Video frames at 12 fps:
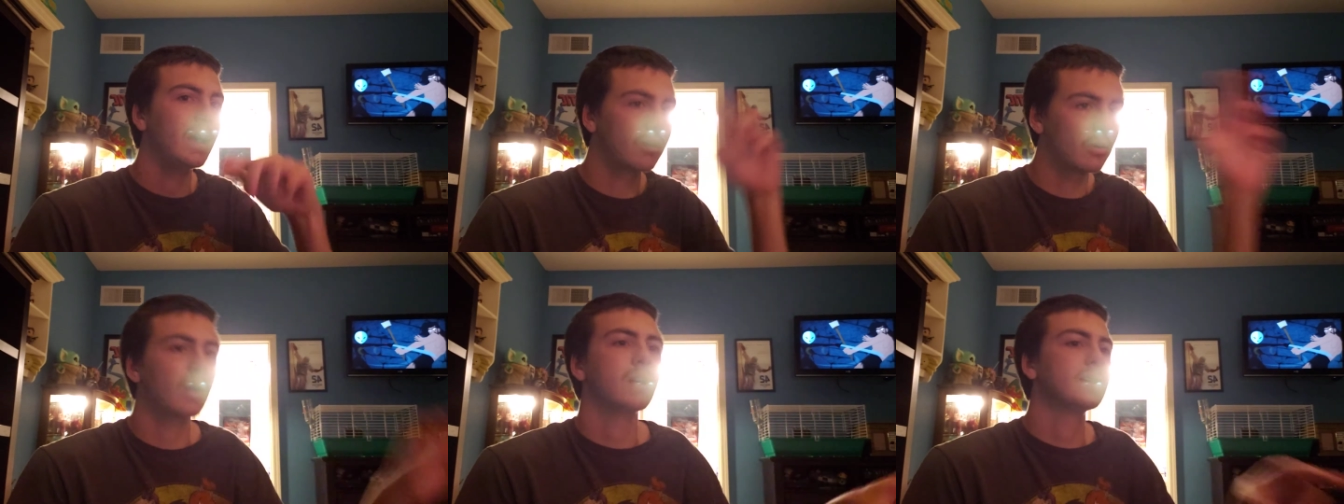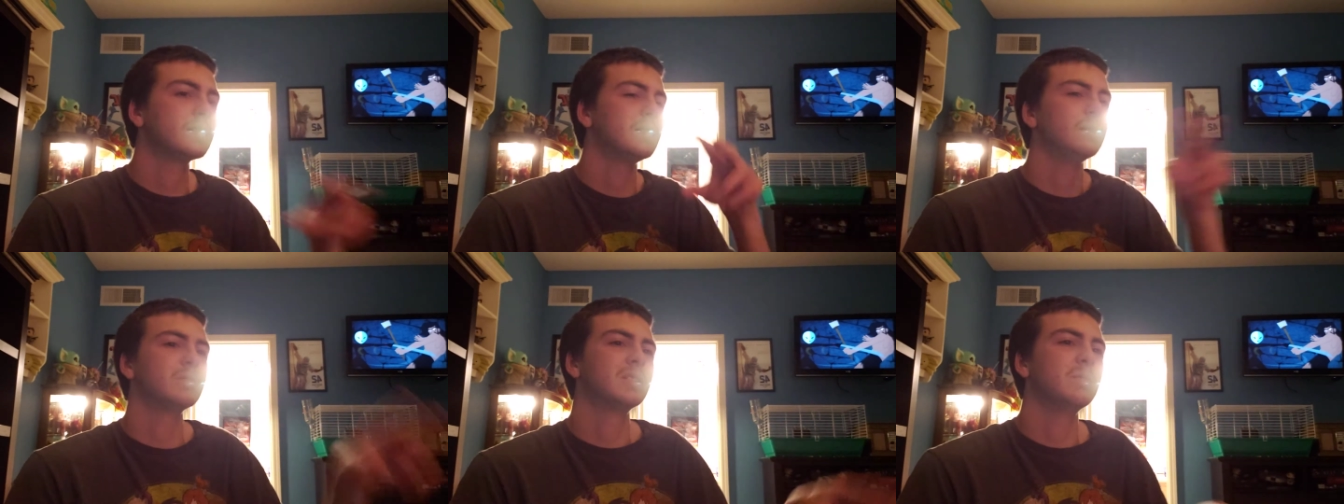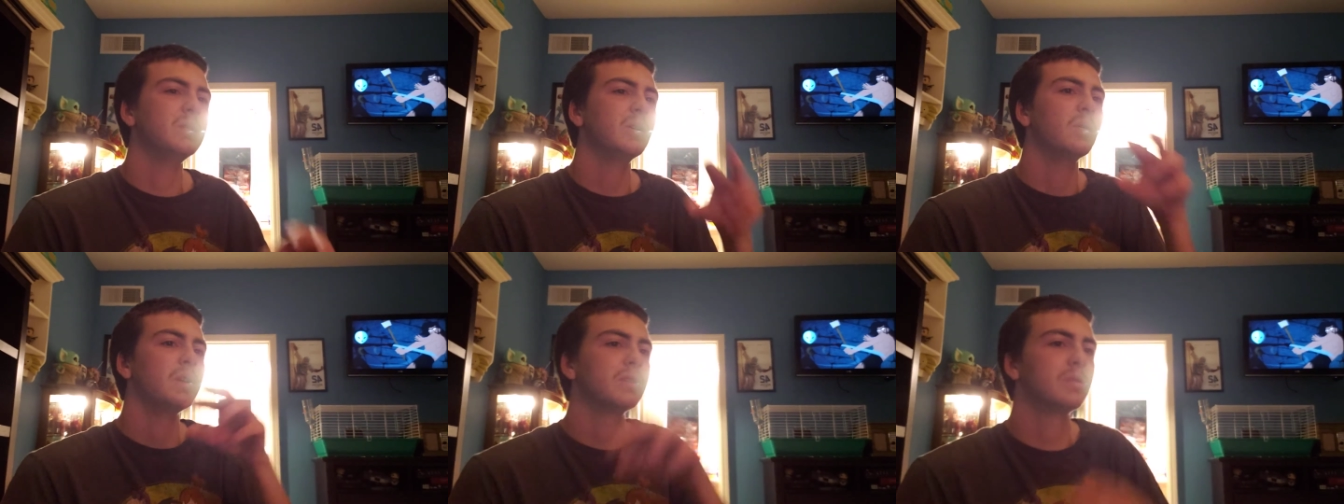Graga seems to be
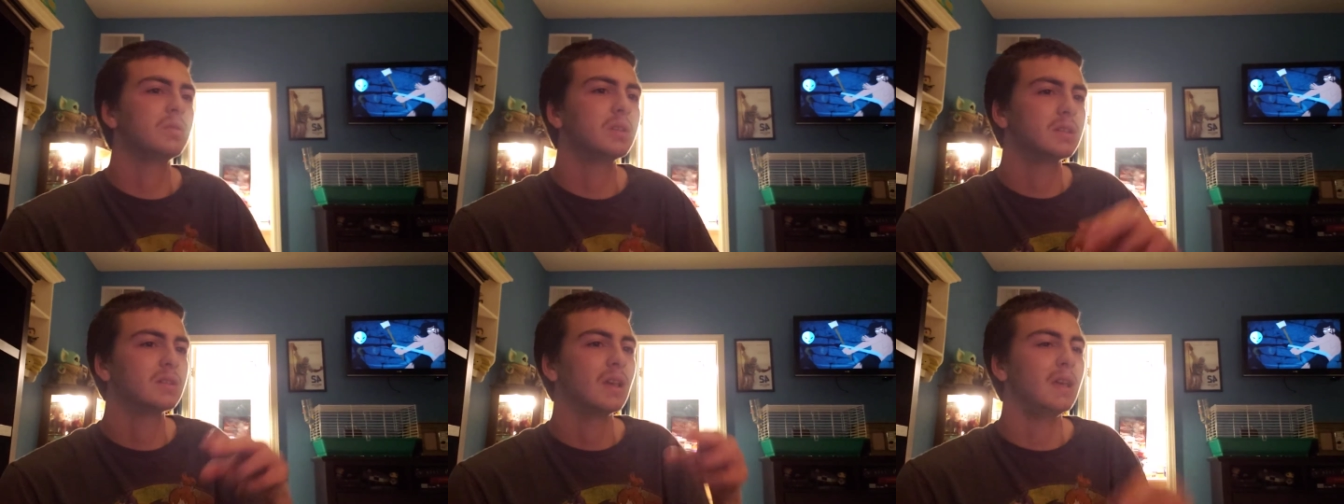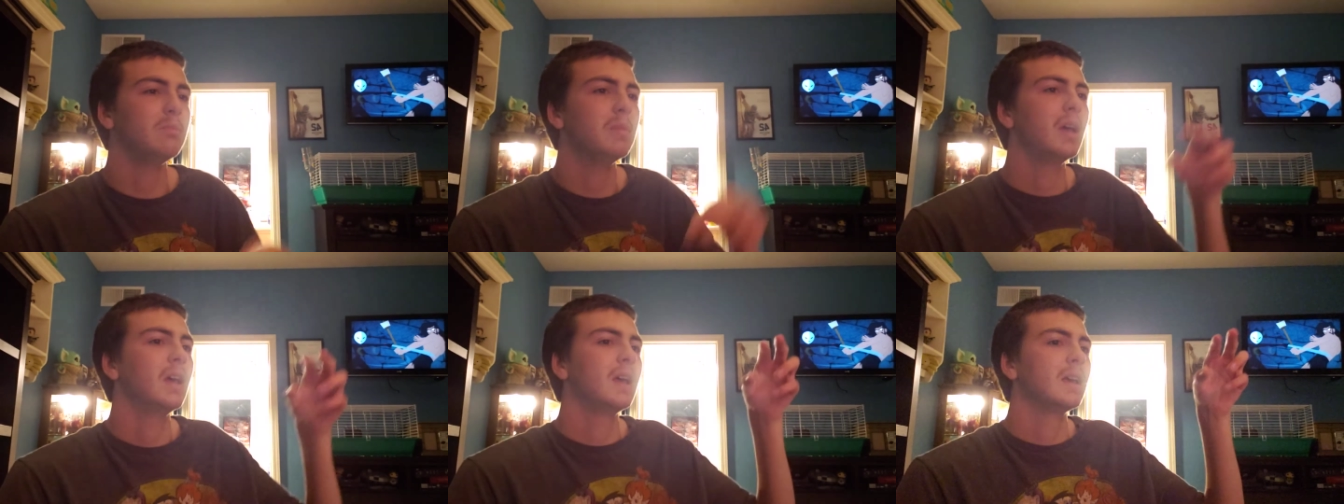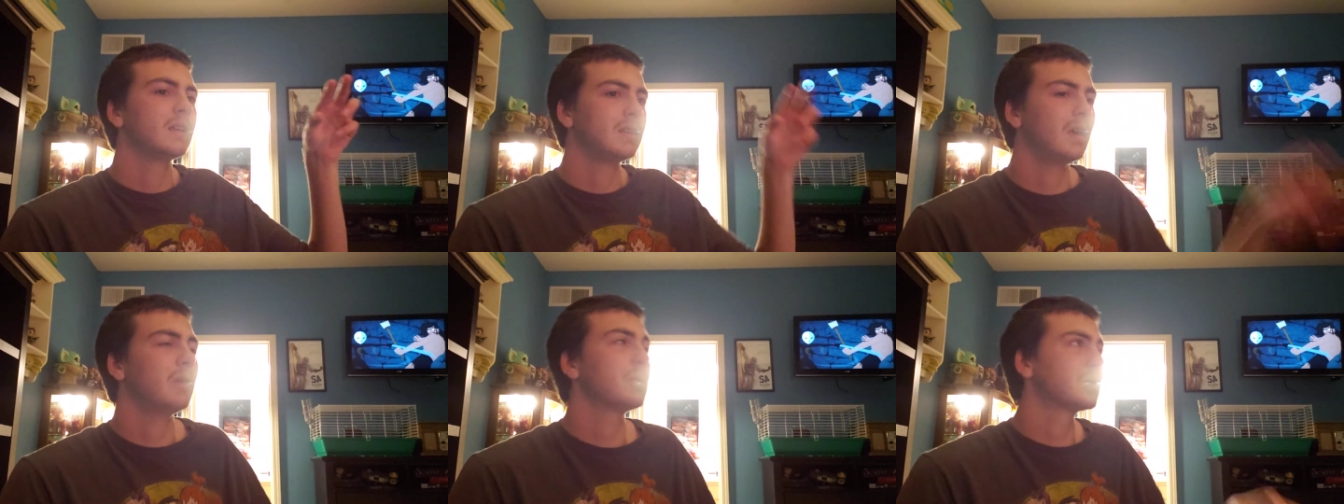going through the same
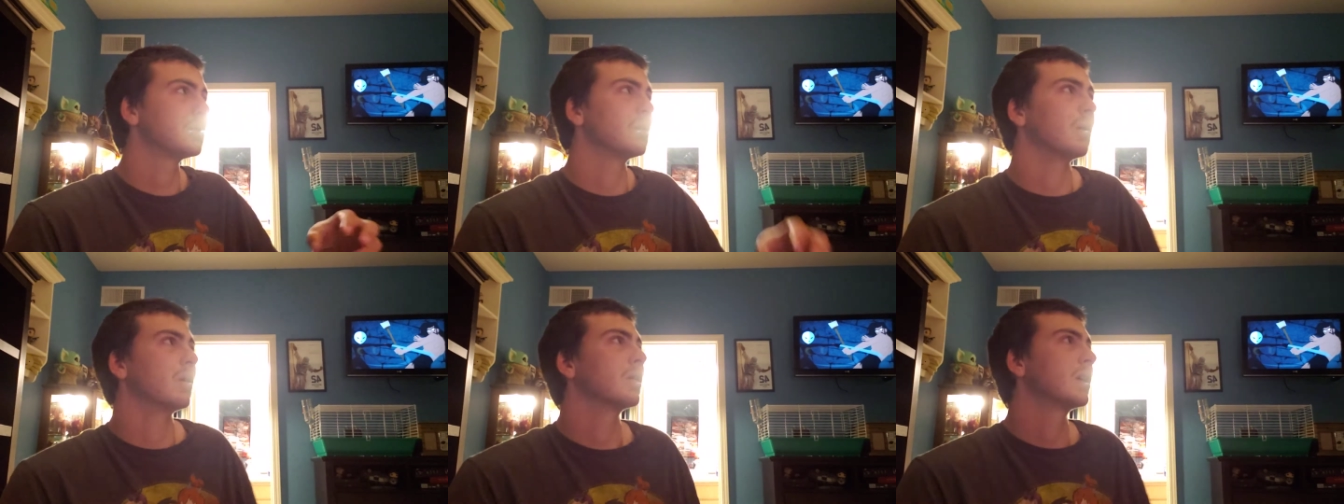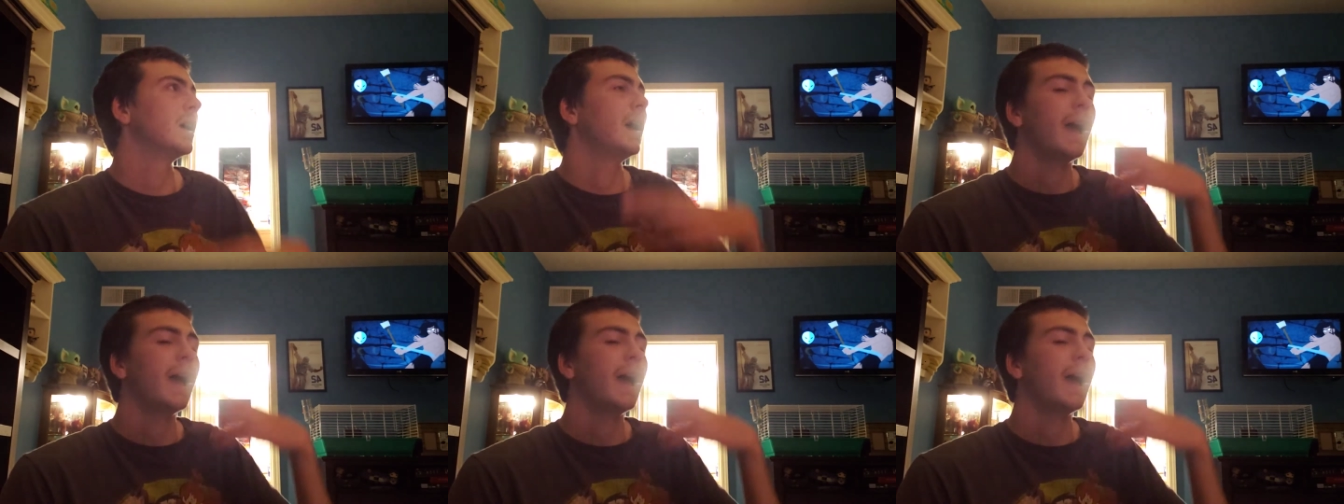character arc.